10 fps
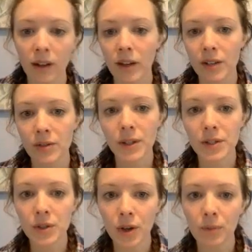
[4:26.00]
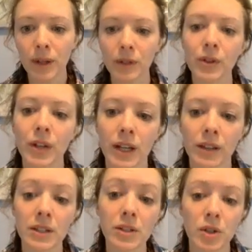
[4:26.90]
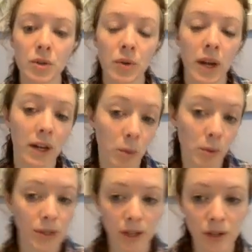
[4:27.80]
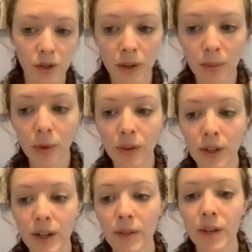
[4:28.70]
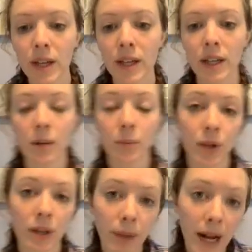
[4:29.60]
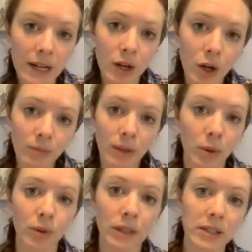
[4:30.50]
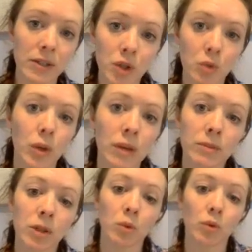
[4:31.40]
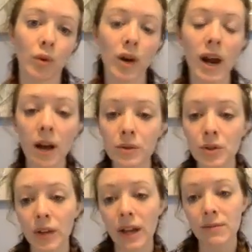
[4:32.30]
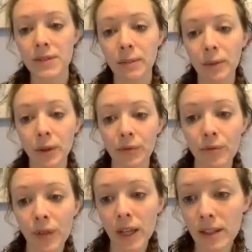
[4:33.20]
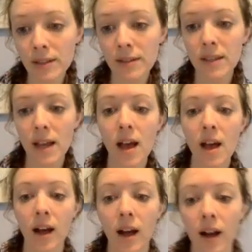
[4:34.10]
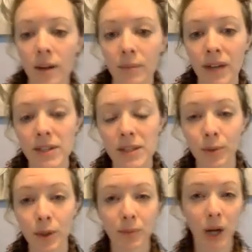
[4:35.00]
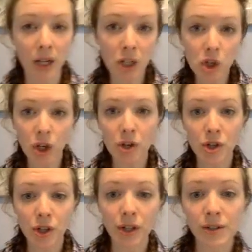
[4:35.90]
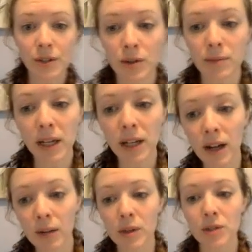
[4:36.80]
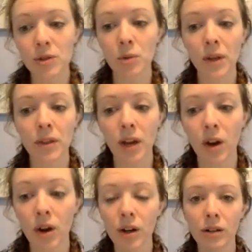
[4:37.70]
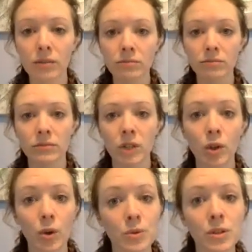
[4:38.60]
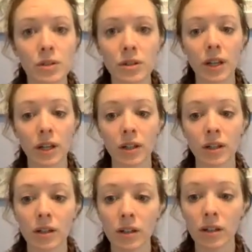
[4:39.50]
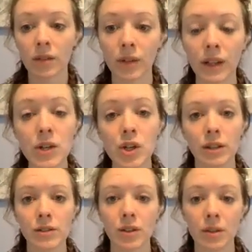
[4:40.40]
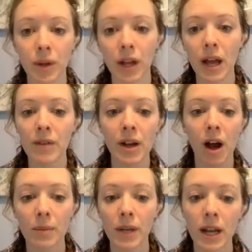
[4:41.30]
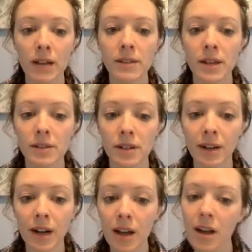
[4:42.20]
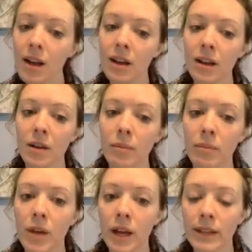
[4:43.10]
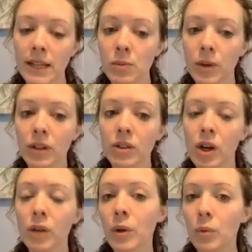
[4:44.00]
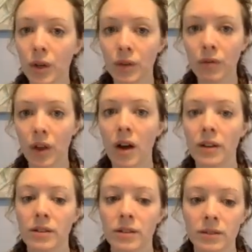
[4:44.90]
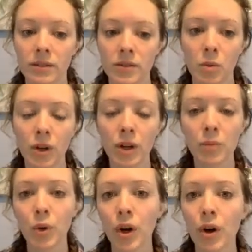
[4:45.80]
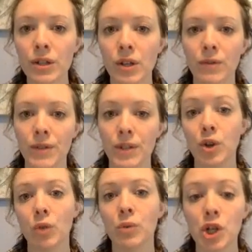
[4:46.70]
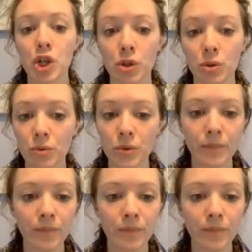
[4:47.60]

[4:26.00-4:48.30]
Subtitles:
Okay, so let's start by looking at these two animals. So they both live in a marine biome, they both need to swim to move around, so they have similar fins, they have a similar body structure. So to me, I would assume that they are close in relation, so they probably have a common ancestor. And that's what Darwin would have thought. So we're going to put ourselves in Darwin's shoes.